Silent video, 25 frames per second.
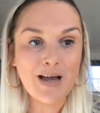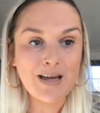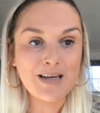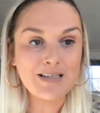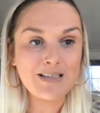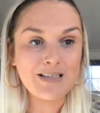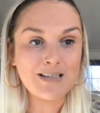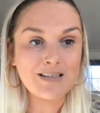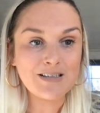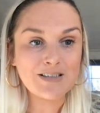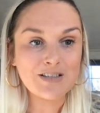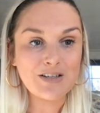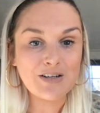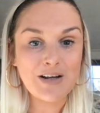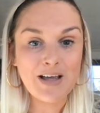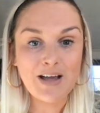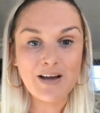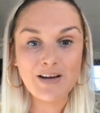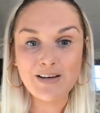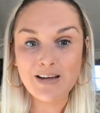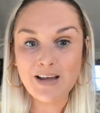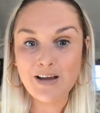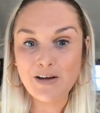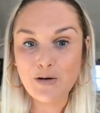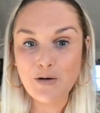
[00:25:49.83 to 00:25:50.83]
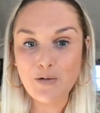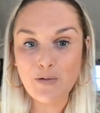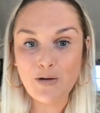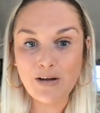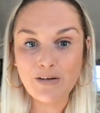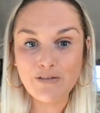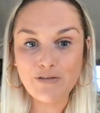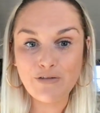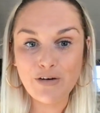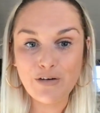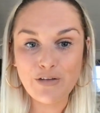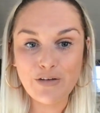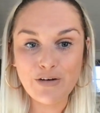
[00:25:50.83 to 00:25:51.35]
ideas on how to get
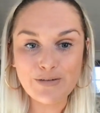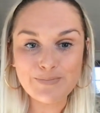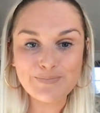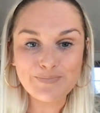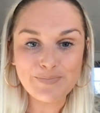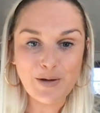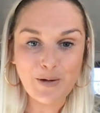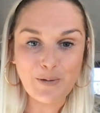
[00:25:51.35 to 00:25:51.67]
going further.